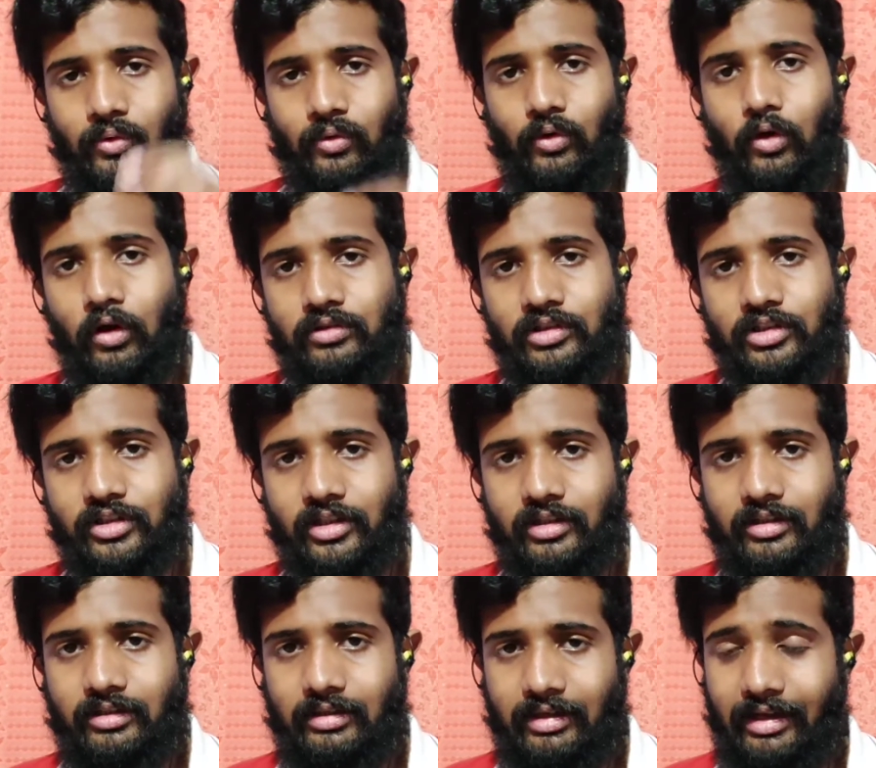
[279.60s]
launched,
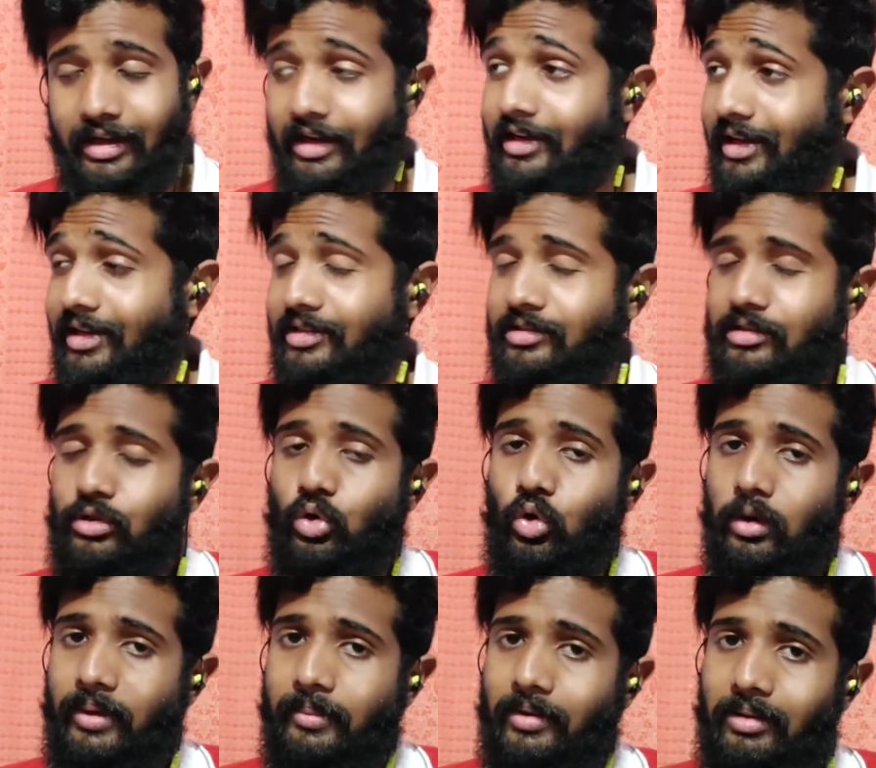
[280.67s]
and it has
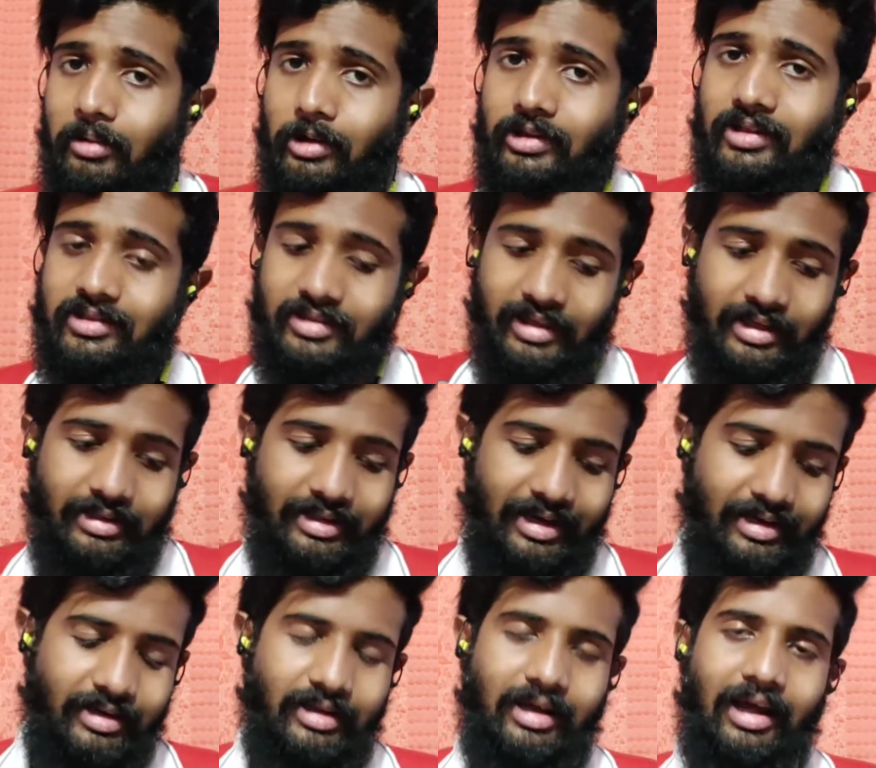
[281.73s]
told people about this thing,
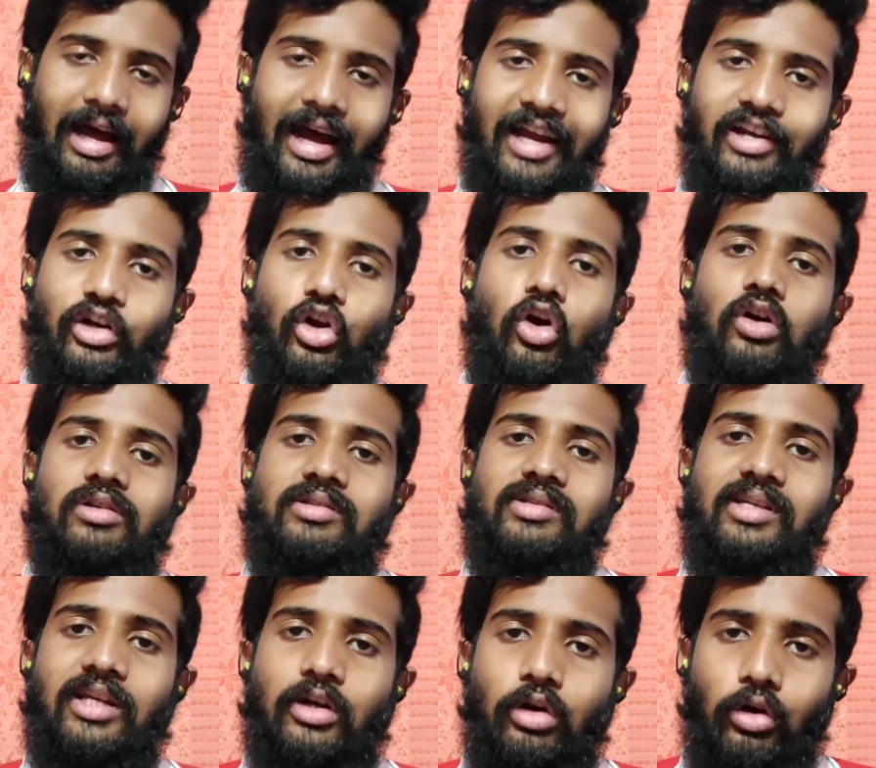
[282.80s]
that
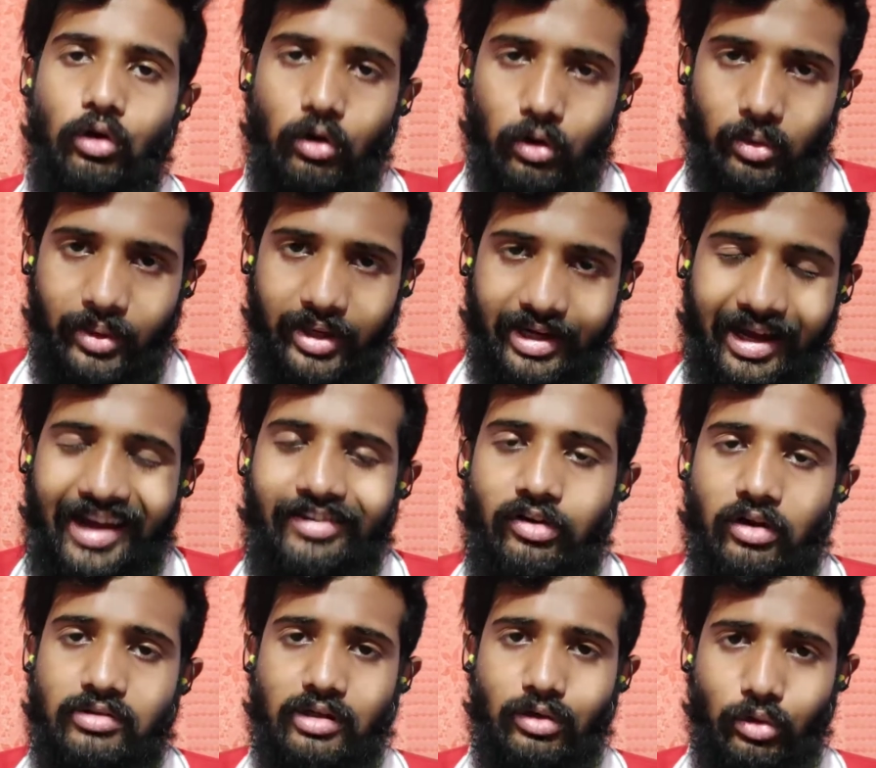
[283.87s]

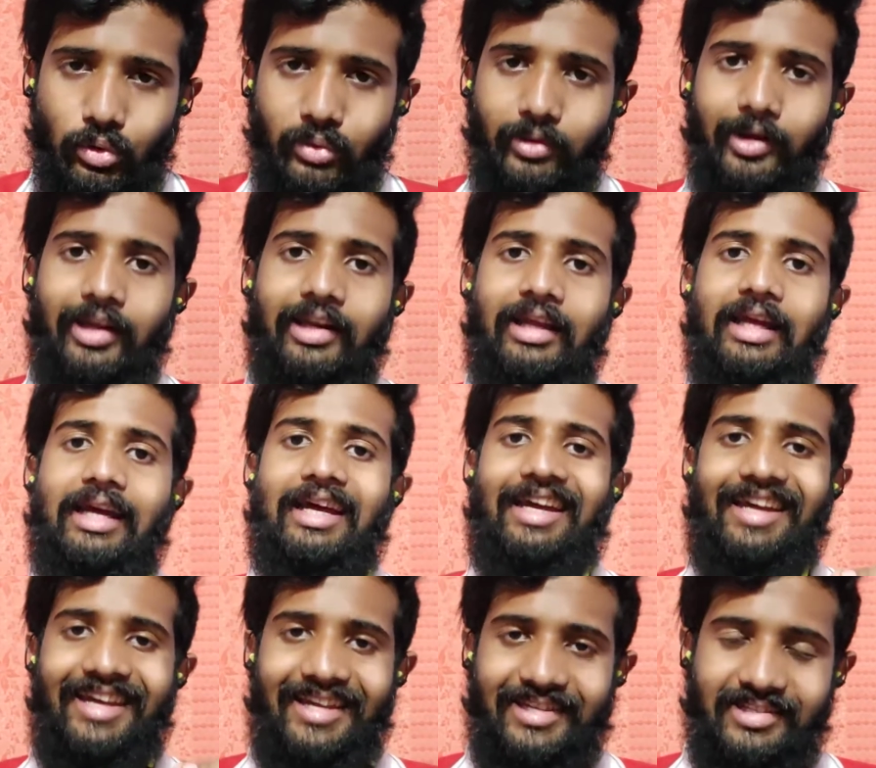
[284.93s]
hydroxychloroquine
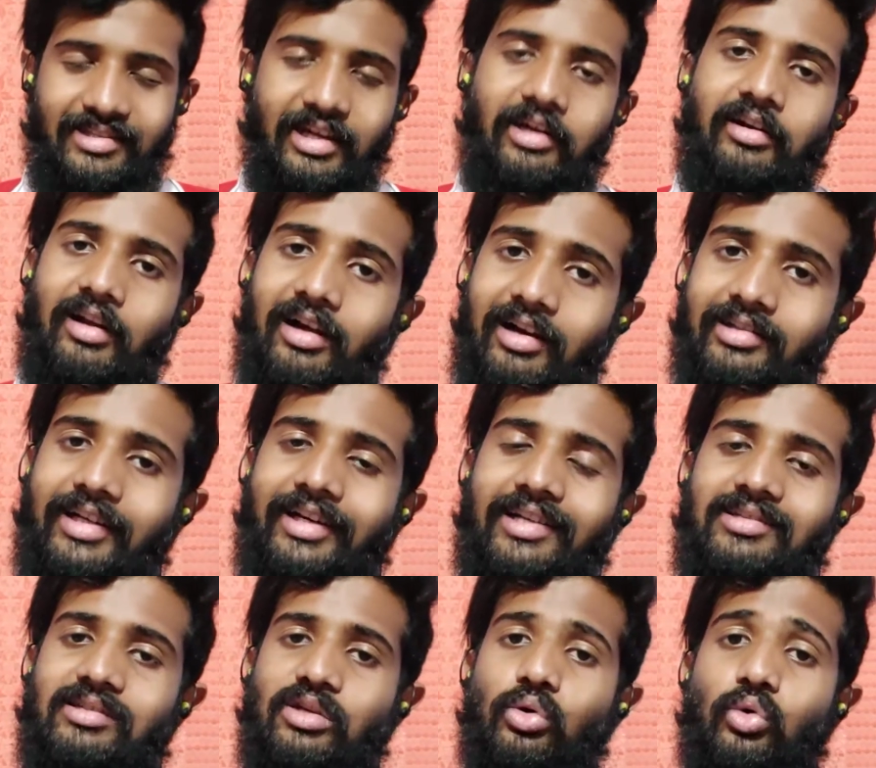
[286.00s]
is the drug that
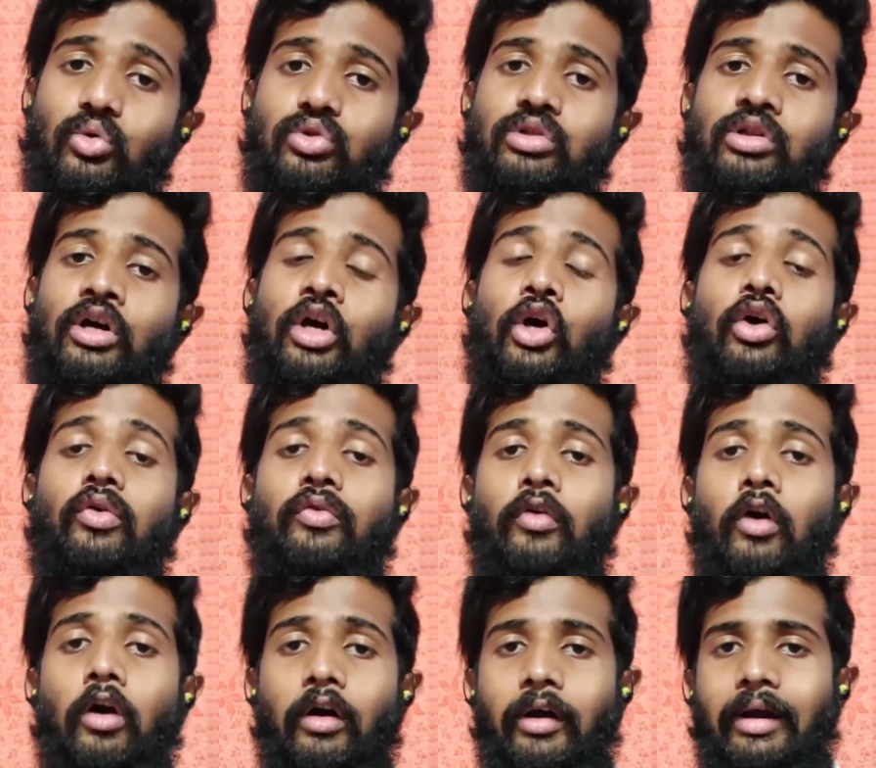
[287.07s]
is used
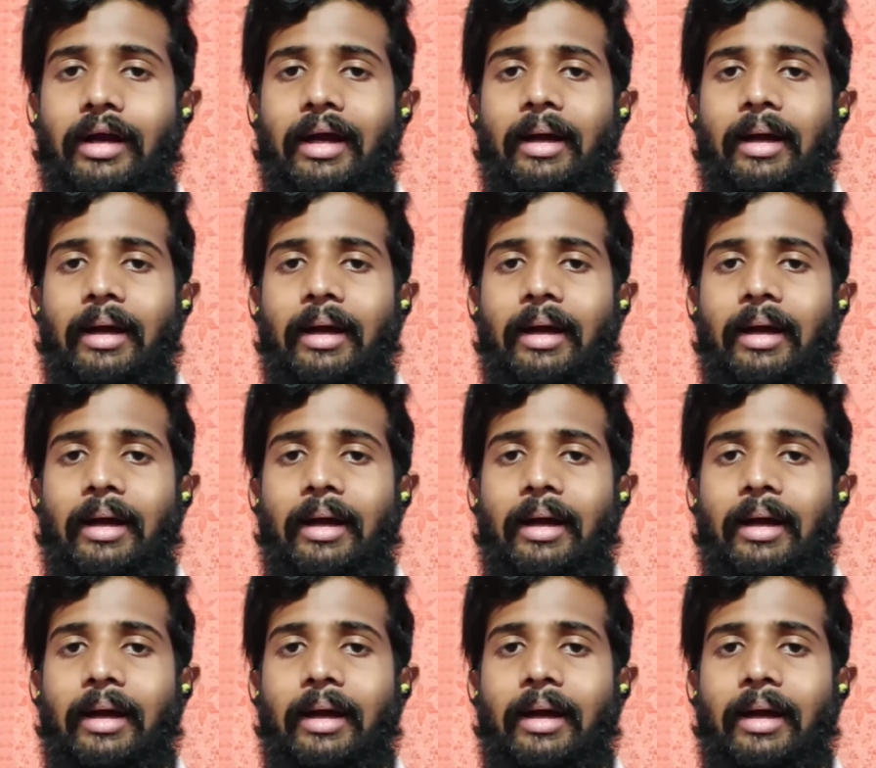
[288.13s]
for